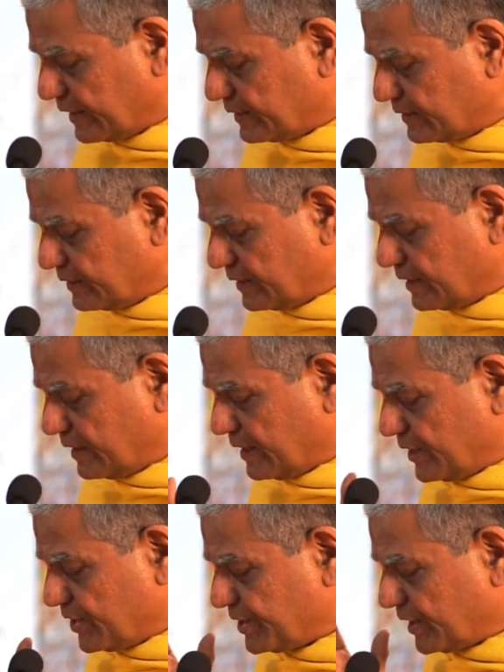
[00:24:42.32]
tat
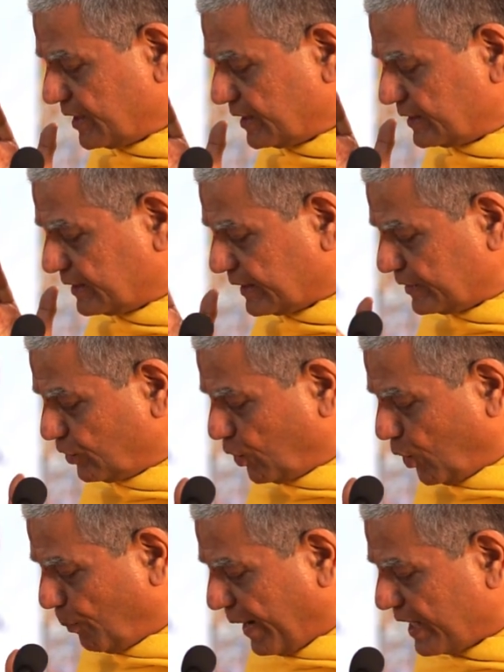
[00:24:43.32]
cha tad
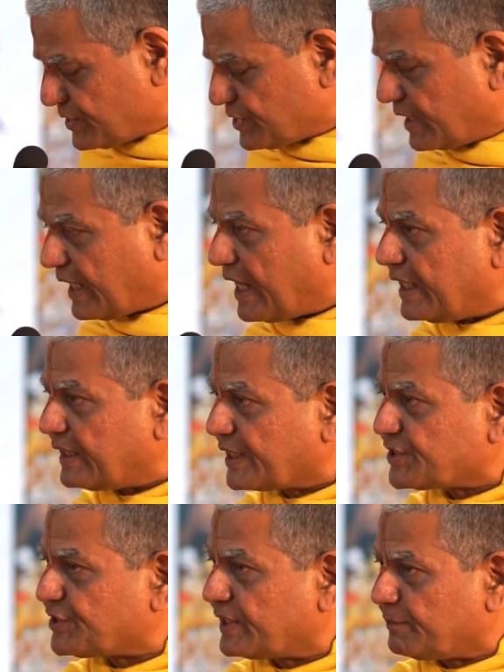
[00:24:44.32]
upasana
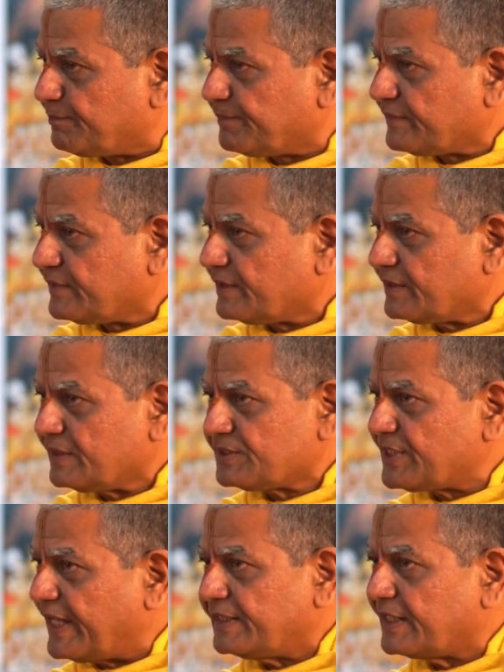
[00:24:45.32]
lakshanam.
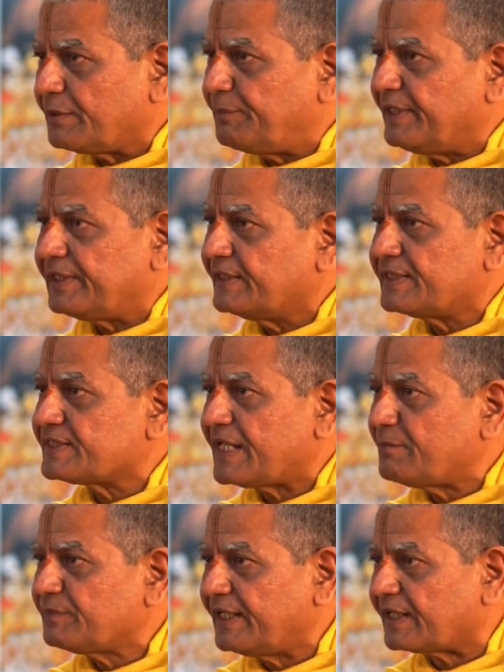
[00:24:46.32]
Saying, repeating the
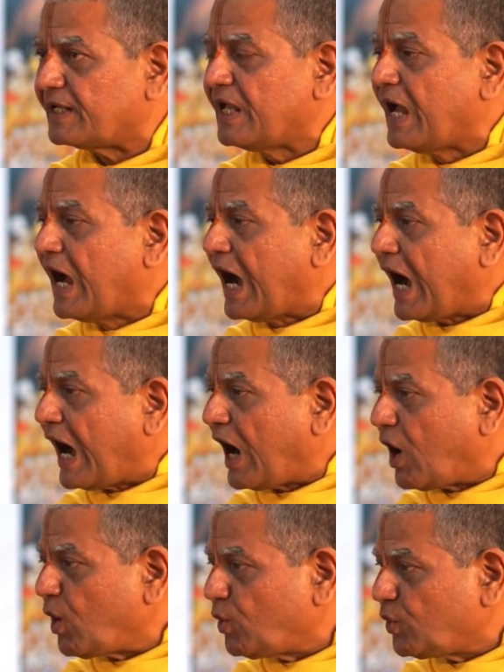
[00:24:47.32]
same thing.
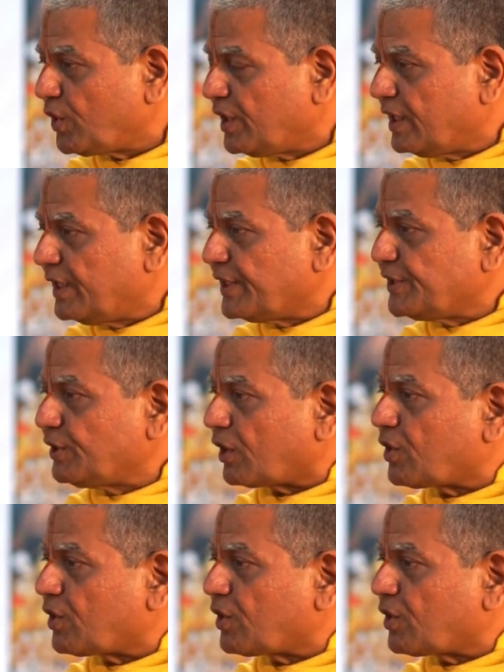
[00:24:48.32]
How your